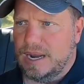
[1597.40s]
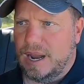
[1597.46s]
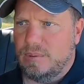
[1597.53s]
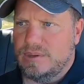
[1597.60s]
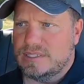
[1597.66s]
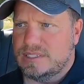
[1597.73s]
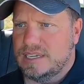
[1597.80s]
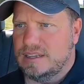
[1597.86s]

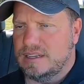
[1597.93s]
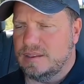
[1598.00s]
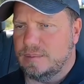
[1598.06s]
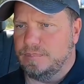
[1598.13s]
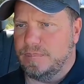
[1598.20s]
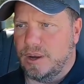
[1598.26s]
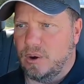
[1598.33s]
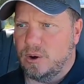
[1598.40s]
I would say that
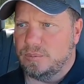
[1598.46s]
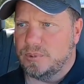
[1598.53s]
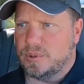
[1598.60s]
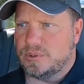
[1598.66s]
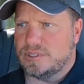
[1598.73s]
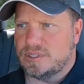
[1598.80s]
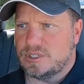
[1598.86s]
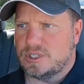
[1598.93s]
the power
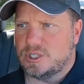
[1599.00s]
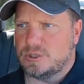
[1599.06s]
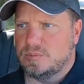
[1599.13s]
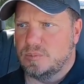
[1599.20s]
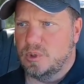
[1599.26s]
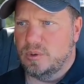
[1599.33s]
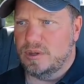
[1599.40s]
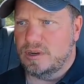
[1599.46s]
boost is
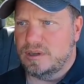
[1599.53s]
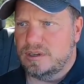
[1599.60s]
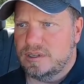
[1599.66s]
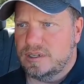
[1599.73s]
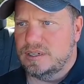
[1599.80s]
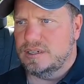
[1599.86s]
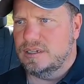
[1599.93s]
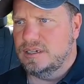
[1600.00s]

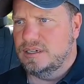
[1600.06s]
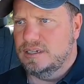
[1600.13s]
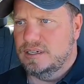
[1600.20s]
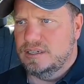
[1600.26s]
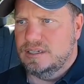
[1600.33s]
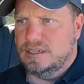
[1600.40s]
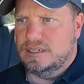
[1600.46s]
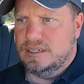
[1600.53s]
smoother.
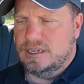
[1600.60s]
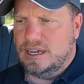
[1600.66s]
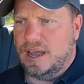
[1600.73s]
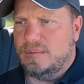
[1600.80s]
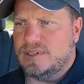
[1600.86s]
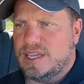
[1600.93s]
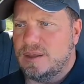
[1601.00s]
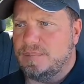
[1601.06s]

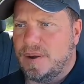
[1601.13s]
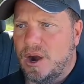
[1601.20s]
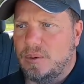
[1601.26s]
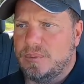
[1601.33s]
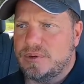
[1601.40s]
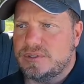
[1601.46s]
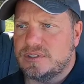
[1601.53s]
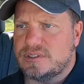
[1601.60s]
I would say the
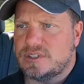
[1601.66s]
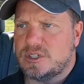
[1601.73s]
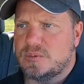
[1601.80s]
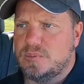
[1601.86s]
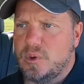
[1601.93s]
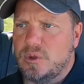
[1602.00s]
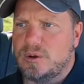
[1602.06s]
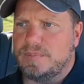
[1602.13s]
power boost is a
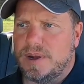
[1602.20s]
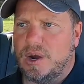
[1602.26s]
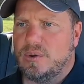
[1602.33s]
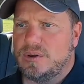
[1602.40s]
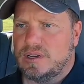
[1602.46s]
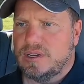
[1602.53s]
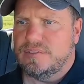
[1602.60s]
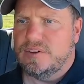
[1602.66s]
smoother
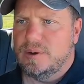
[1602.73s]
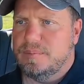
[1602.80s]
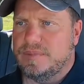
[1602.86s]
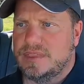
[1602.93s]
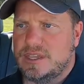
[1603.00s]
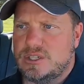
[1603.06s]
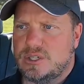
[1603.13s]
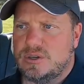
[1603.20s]
power delivery.
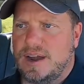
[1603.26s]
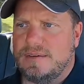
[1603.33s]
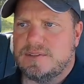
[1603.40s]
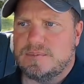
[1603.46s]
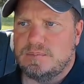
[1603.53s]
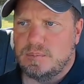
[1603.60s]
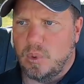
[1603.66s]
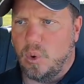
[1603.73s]
But this
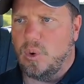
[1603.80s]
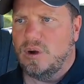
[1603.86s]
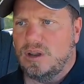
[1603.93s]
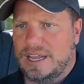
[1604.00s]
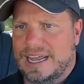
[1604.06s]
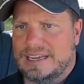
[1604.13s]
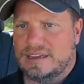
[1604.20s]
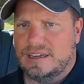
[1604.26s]
drives more
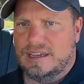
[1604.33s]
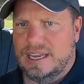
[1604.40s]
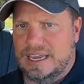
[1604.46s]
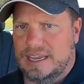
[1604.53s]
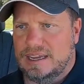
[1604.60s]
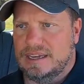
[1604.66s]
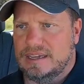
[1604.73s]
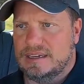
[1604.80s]
like
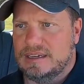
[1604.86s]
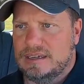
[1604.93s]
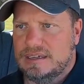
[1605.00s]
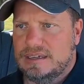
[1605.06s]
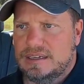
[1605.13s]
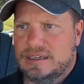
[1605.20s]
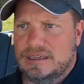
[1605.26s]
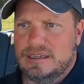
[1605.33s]
the
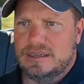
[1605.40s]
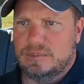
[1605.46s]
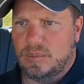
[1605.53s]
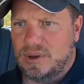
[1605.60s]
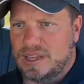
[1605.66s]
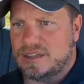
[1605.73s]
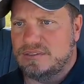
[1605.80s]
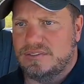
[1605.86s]

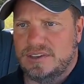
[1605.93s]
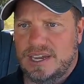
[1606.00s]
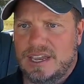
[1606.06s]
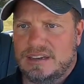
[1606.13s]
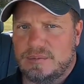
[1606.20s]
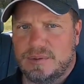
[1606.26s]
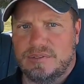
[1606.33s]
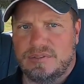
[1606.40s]

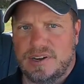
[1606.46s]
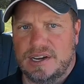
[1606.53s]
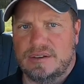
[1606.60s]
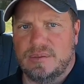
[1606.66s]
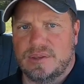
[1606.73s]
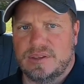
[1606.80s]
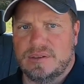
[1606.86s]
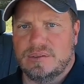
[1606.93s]
V8, to be
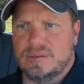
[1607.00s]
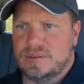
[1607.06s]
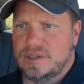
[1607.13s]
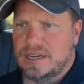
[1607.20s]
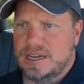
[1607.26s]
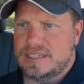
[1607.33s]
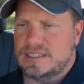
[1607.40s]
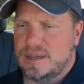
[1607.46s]
frank with you.
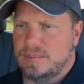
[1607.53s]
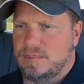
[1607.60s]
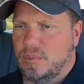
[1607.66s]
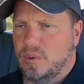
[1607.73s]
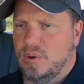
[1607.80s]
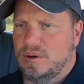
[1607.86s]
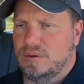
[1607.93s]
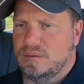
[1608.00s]
It has
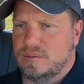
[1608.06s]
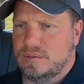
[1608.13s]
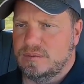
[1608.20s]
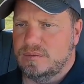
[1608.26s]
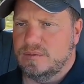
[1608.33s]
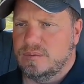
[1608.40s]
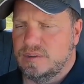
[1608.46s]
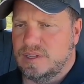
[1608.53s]
more
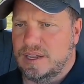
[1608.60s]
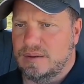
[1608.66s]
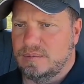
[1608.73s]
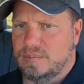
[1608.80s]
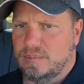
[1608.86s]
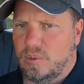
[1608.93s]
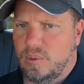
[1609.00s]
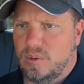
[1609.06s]
of that
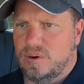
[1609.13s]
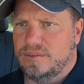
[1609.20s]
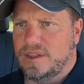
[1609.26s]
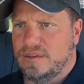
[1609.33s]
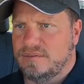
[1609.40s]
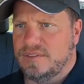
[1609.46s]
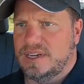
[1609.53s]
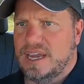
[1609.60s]

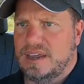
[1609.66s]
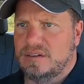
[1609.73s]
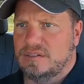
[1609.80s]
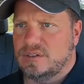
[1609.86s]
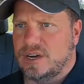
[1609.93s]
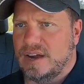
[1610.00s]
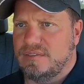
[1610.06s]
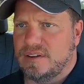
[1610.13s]

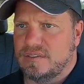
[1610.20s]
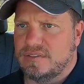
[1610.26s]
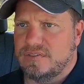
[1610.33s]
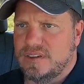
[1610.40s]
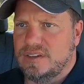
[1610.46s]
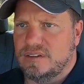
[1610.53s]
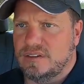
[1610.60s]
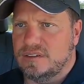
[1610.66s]
V8 driving
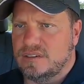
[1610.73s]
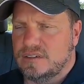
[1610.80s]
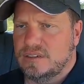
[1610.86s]
feel,